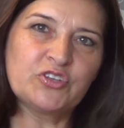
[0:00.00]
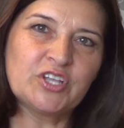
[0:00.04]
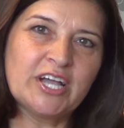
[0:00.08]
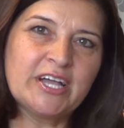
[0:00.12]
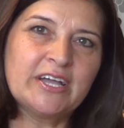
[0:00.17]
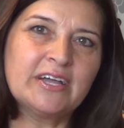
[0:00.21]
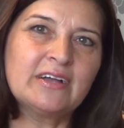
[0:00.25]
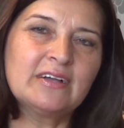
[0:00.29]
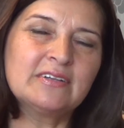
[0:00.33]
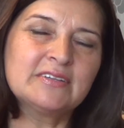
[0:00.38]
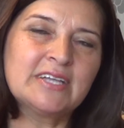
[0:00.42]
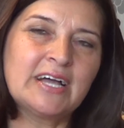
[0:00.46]

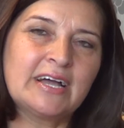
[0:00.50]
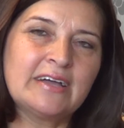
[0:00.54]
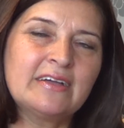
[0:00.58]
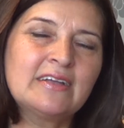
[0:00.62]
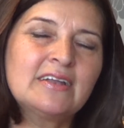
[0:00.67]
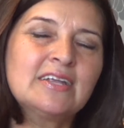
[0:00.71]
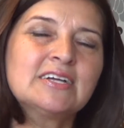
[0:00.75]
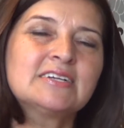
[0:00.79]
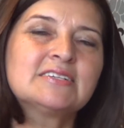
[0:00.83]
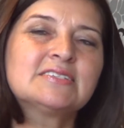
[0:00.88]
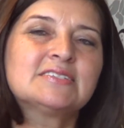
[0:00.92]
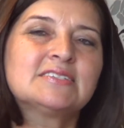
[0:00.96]

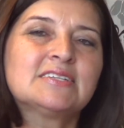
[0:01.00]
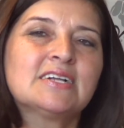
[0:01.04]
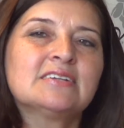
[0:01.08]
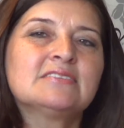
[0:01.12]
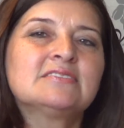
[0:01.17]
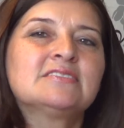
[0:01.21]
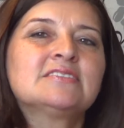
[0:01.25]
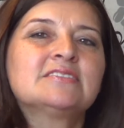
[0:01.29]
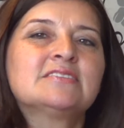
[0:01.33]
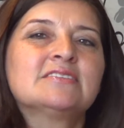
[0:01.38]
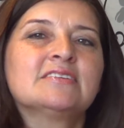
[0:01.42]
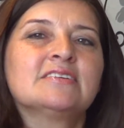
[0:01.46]
dialects
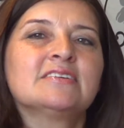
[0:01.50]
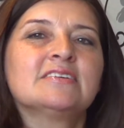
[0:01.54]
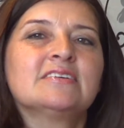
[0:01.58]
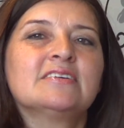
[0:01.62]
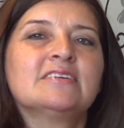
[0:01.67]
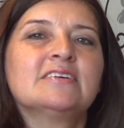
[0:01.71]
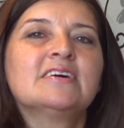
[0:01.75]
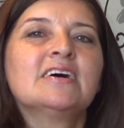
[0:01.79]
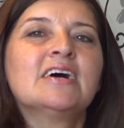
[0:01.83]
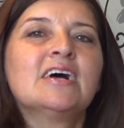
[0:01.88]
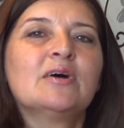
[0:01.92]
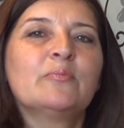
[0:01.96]
that
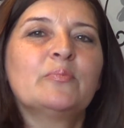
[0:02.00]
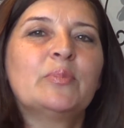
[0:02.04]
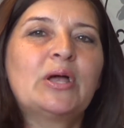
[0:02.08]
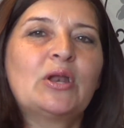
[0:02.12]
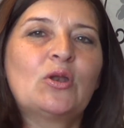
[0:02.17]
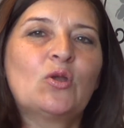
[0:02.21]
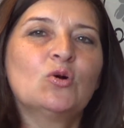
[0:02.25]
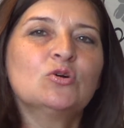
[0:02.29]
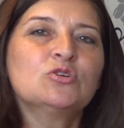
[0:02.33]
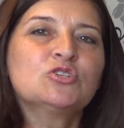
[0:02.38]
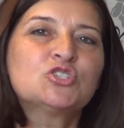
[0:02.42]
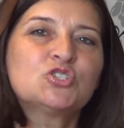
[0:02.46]

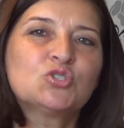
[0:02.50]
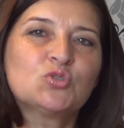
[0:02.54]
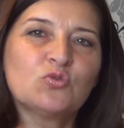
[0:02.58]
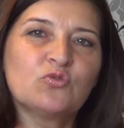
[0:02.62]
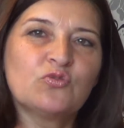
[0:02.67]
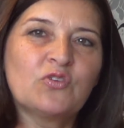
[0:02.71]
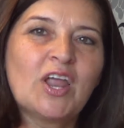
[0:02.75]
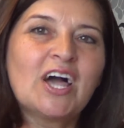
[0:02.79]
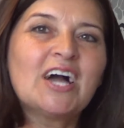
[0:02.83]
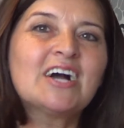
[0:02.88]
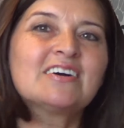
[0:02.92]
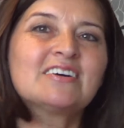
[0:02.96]
belongs to
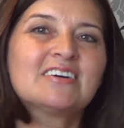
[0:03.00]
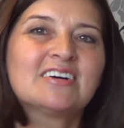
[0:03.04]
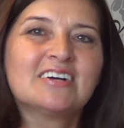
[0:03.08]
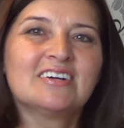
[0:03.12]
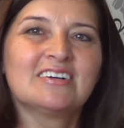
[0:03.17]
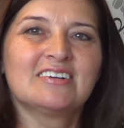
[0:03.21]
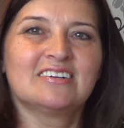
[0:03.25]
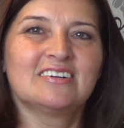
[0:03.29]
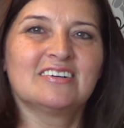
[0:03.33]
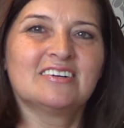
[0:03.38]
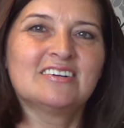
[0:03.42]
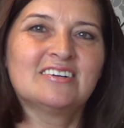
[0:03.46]
Vlah
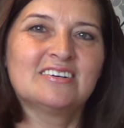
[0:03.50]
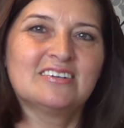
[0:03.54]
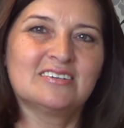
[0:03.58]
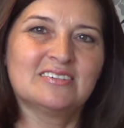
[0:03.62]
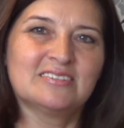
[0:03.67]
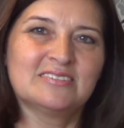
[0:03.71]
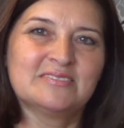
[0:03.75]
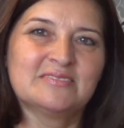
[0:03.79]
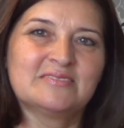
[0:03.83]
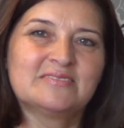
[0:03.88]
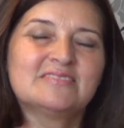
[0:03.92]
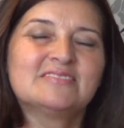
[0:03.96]

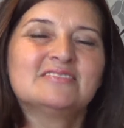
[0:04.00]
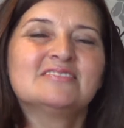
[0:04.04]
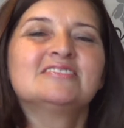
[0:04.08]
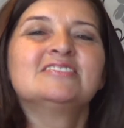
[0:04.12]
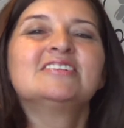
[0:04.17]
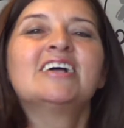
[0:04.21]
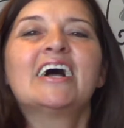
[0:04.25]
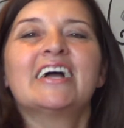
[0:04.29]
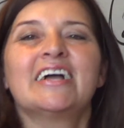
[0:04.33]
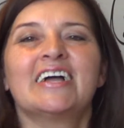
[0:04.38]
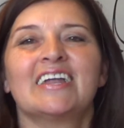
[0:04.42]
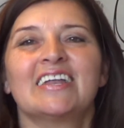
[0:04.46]

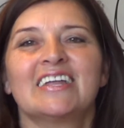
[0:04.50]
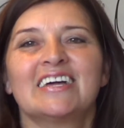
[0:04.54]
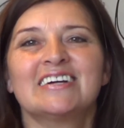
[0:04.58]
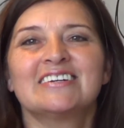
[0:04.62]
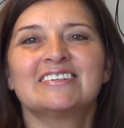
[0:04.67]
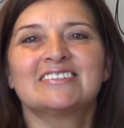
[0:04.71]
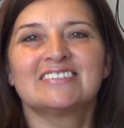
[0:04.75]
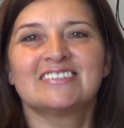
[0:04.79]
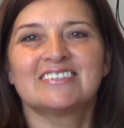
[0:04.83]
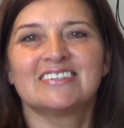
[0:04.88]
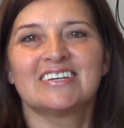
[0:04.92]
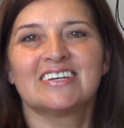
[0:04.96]

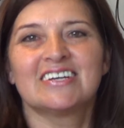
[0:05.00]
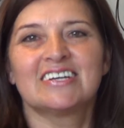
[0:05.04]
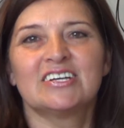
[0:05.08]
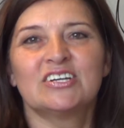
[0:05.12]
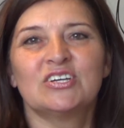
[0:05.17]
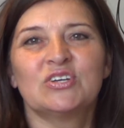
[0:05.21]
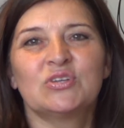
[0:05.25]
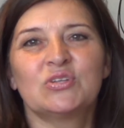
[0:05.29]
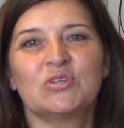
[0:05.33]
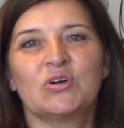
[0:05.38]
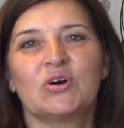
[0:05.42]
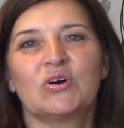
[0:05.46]
dialect,
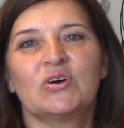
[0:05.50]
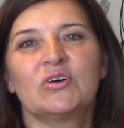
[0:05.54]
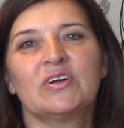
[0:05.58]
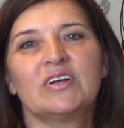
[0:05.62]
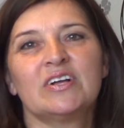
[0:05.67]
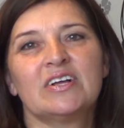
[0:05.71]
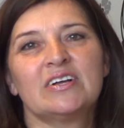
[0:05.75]
you know.